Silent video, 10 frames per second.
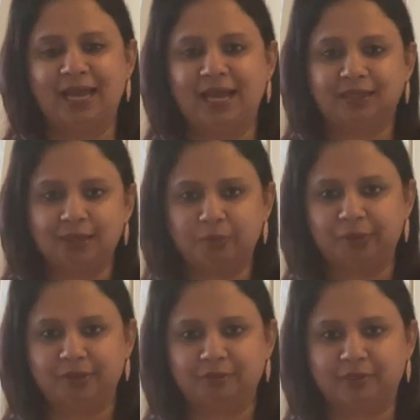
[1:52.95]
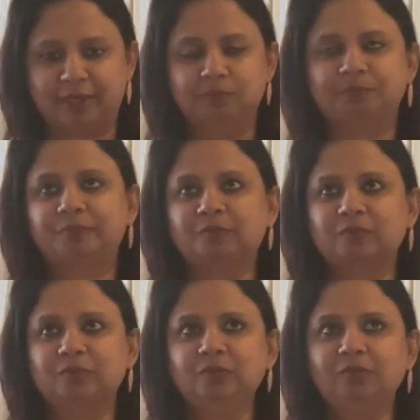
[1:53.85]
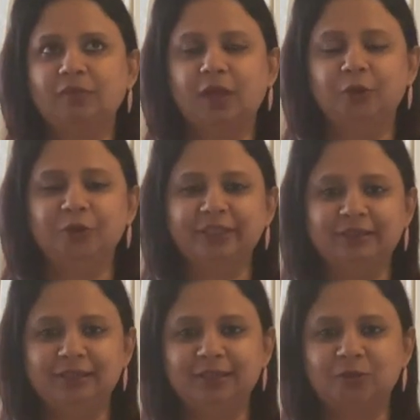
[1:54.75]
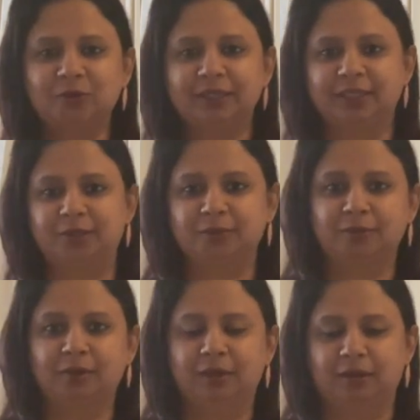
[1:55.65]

At that point of time, you really don't need to